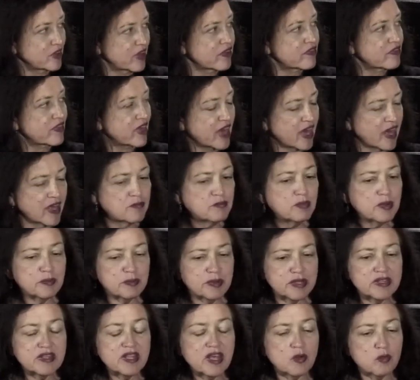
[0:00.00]
like that, but, right.
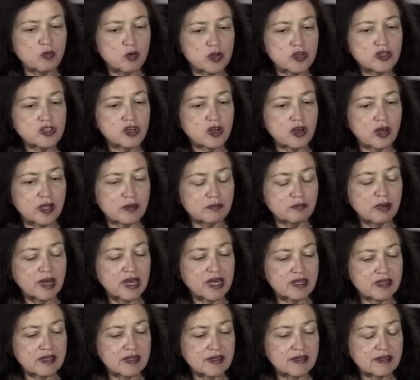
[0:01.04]
but they were taught
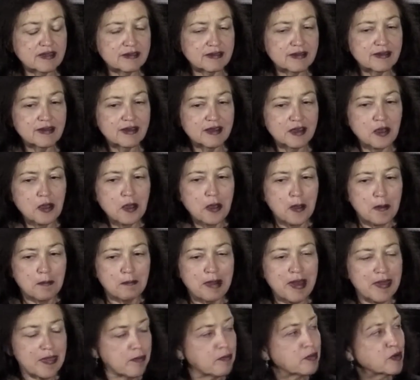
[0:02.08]
by the
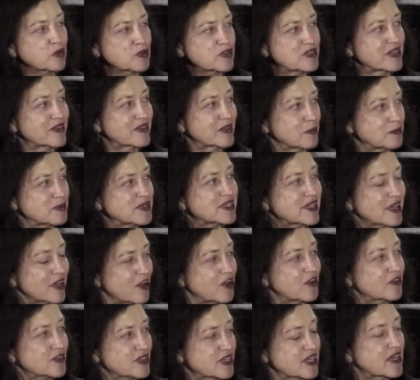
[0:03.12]
by the person themselves,